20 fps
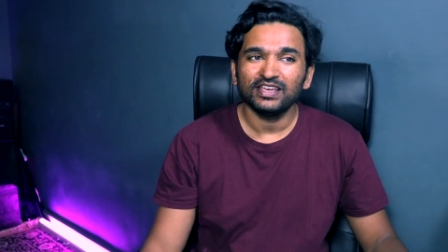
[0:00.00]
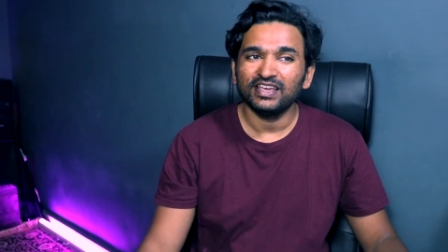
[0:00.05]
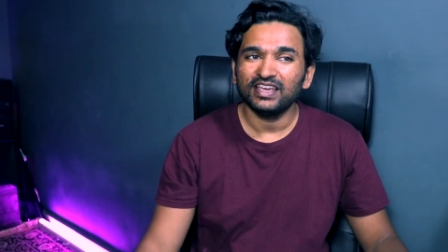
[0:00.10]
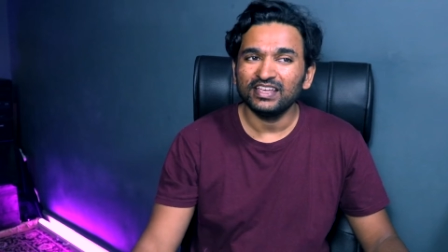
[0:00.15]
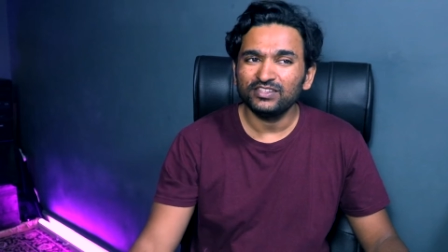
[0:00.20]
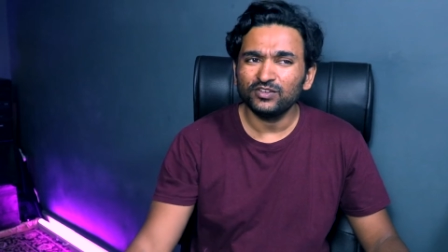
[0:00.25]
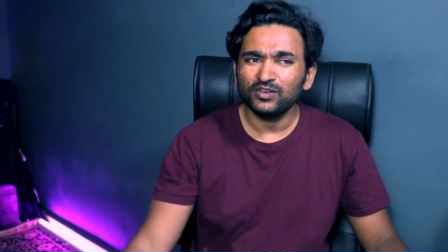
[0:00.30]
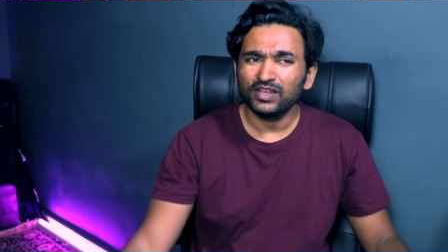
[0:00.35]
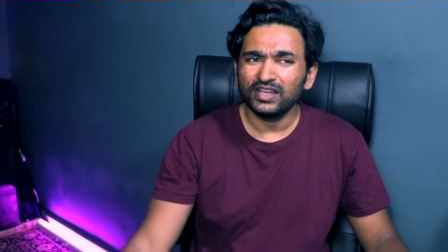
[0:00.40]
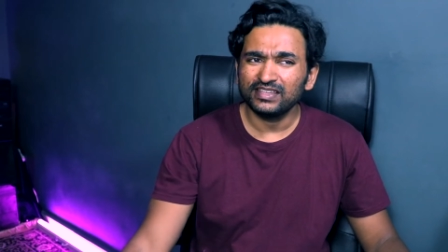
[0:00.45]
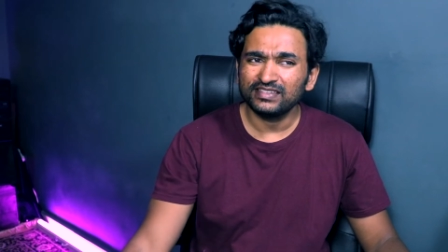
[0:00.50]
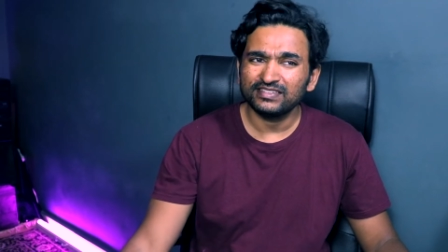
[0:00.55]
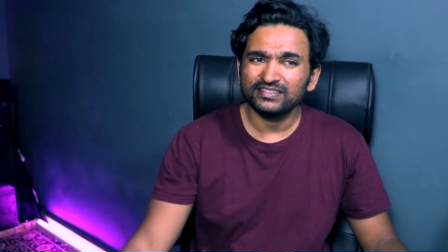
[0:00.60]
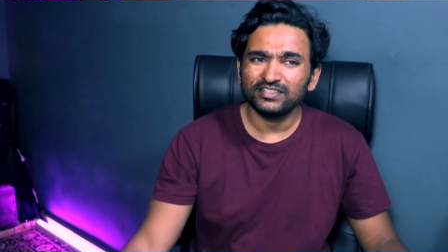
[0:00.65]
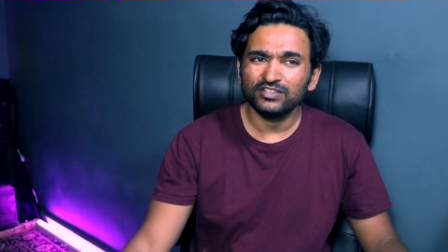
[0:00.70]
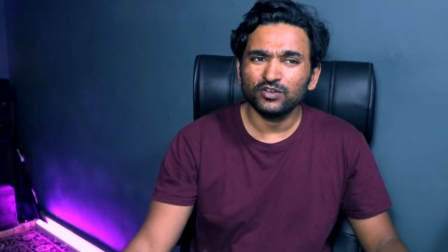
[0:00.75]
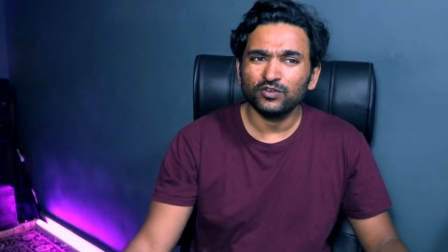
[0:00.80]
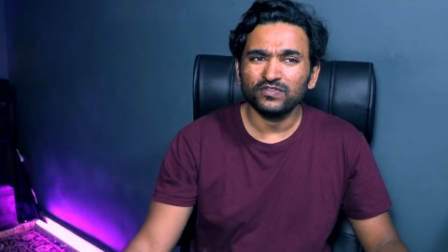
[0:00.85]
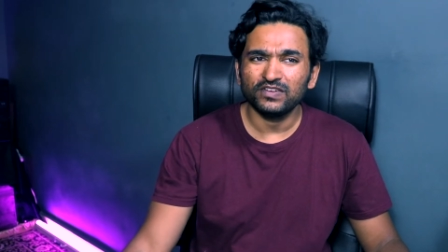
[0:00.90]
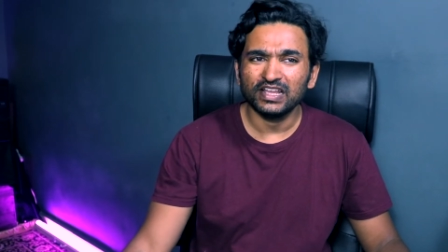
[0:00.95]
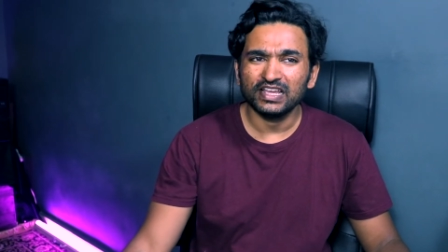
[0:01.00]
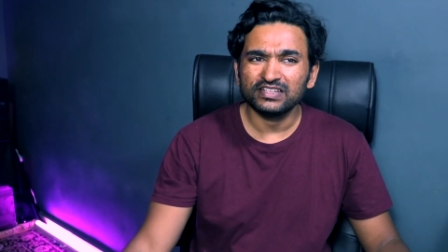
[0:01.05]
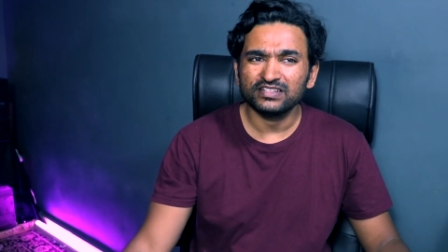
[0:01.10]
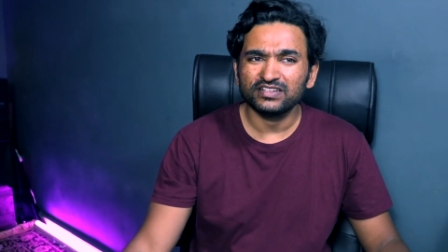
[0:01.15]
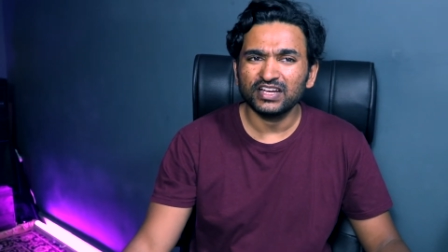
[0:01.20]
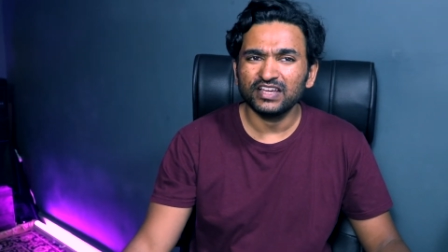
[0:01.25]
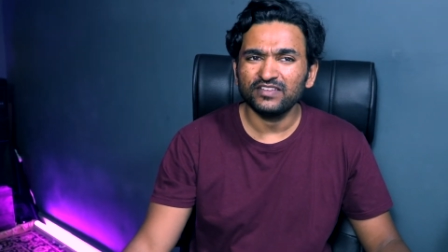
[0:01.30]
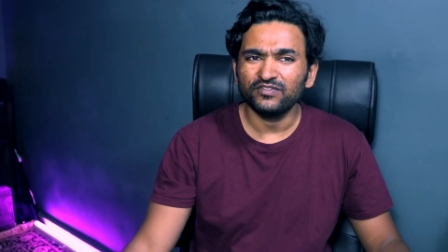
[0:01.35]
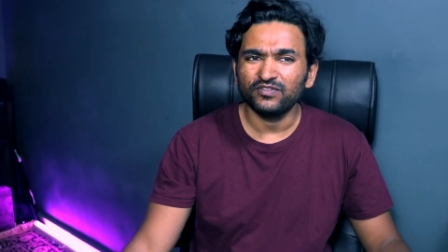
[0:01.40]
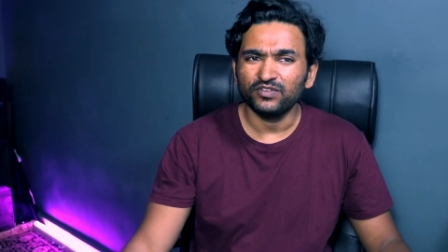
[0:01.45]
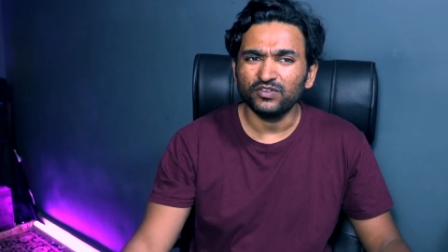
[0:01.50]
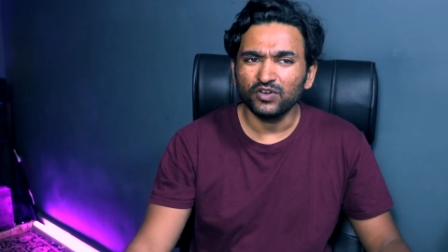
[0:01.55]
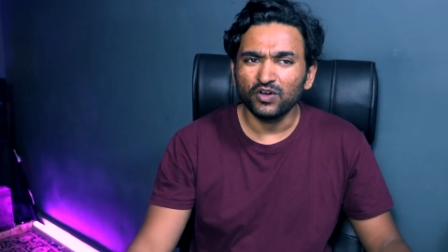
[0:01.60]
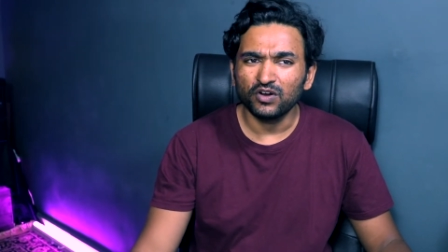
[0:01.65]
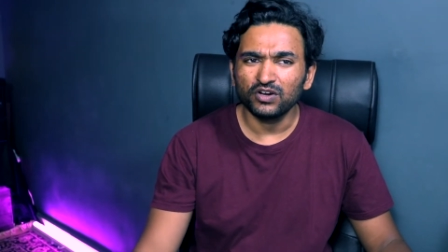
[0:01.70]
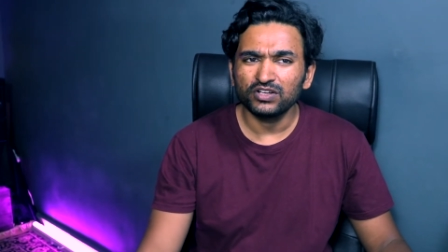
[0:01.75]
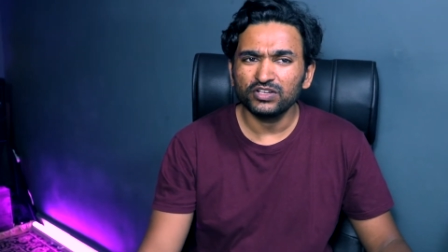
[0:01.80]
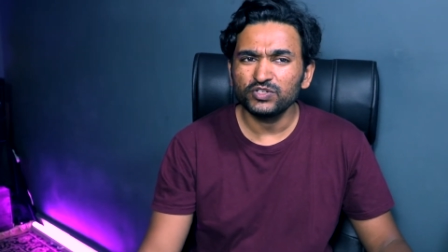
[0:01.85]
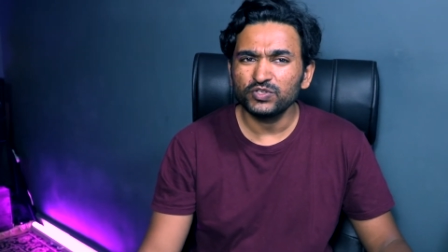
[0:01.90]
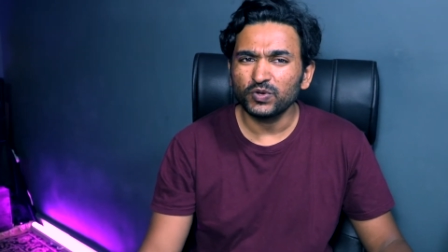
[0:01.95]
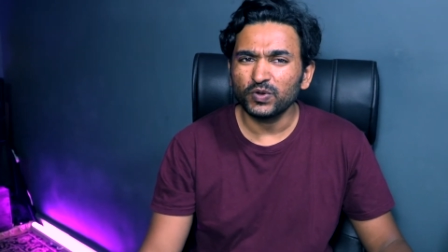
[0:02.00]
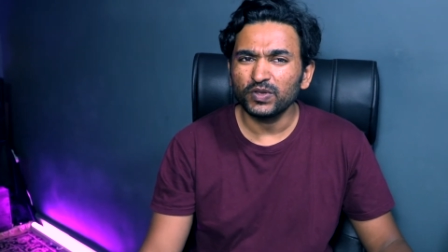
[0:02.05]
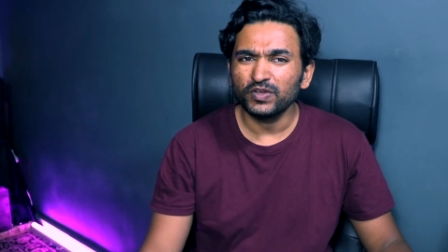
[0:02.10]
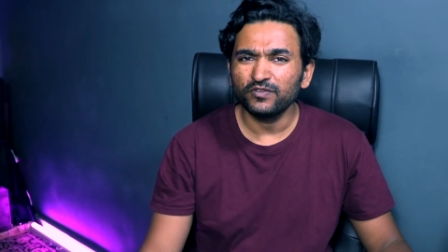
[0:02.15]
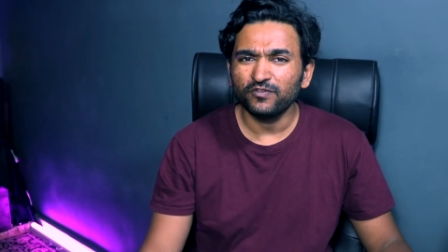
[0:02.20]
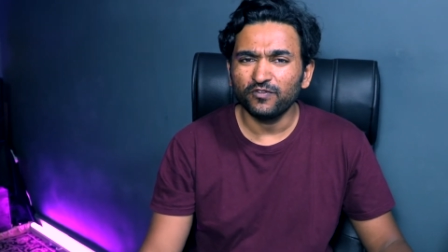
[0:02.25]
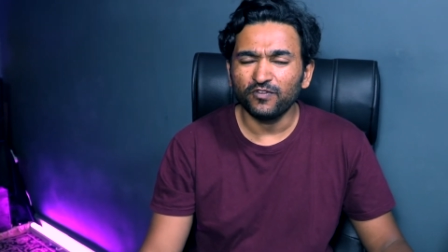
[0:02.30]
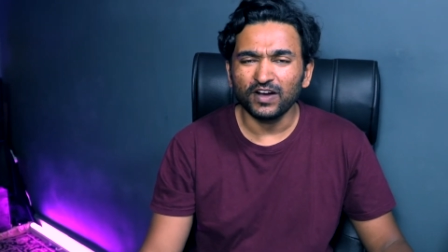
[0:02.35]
Is your S S D or flash drive not showing